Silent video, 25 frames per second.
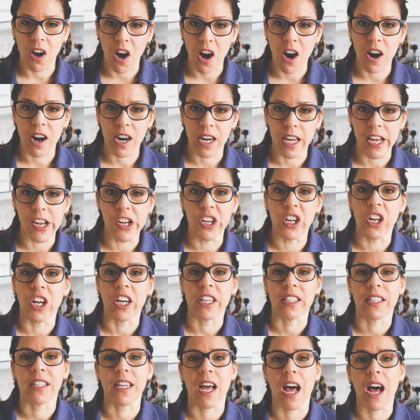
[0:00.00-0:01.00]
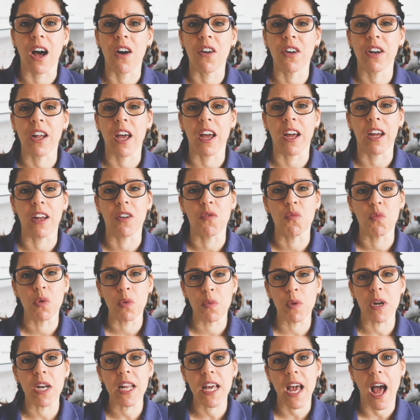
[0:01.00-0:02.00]
are in lockdown and we
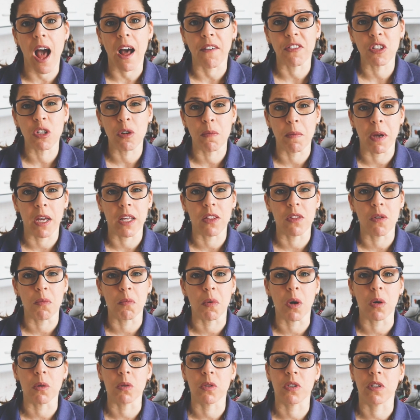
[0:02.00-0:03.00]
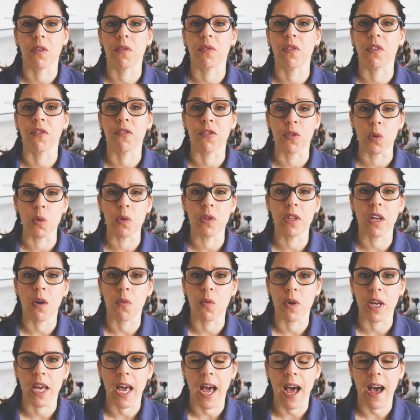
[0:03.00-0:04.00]
really have to make the most of the food that
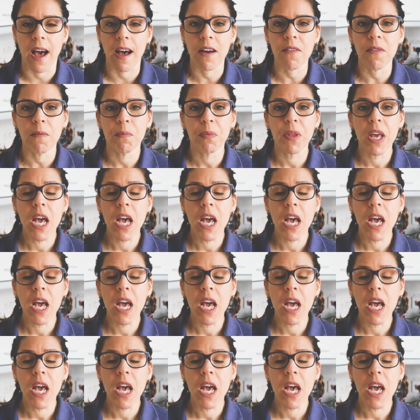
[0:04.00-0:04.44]
we have.